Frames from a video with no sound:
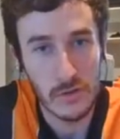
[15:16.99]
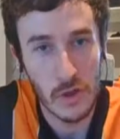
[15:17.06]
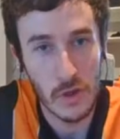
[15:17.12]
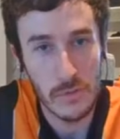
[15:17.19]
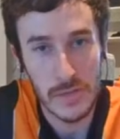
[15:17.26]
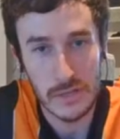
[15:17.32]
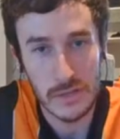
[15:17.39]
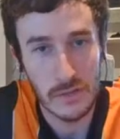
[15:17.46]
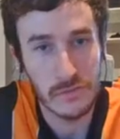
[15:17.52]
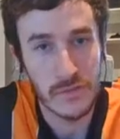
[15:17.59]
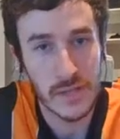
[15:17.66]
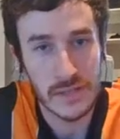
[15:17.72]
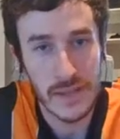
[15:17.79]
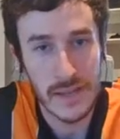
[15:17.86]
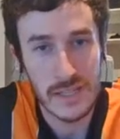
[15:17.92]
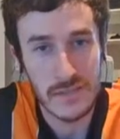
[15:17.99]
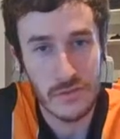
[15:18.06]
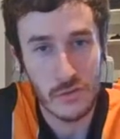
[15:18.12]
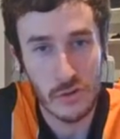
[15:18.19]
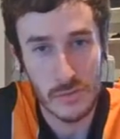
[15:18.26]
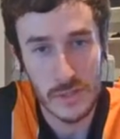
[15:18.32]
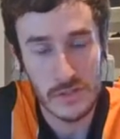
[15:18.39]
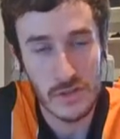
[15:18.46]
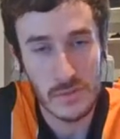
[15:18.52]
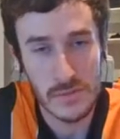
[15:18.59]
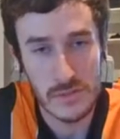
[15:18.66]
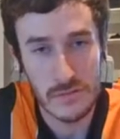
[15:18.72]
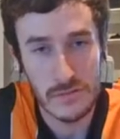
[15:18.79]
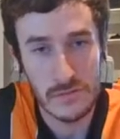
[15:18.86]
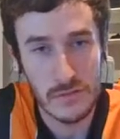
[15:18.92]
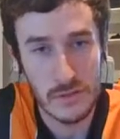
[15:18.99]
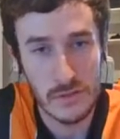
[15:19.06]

opening of the floodgates for him in terms of